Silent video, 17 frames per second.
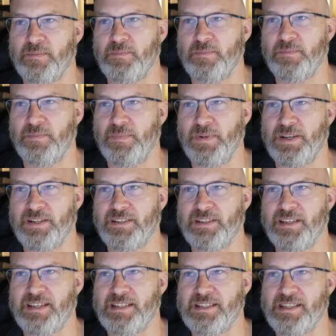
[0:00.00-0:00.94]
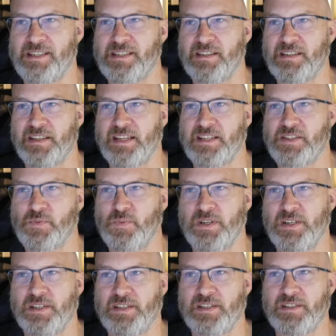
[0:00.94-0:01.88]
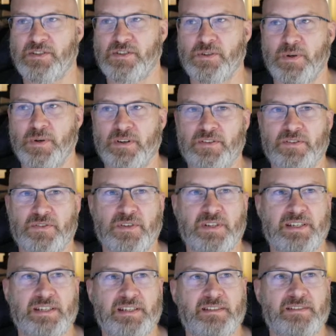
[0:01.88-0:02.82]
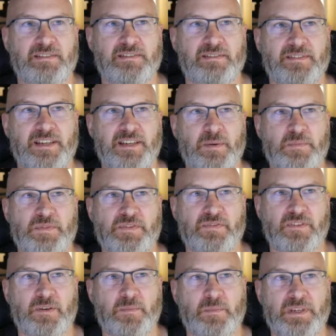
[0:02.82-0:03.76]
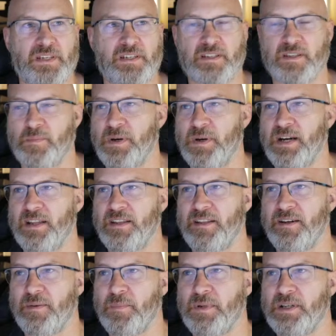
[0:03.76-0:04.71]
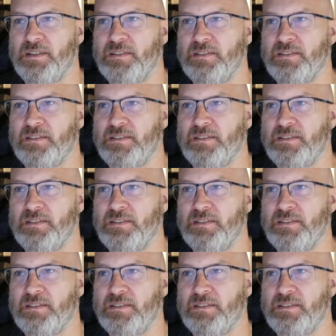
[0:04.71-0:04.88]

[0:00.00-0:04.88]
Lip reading: My guess is that that's where the 203 comes from in the part number,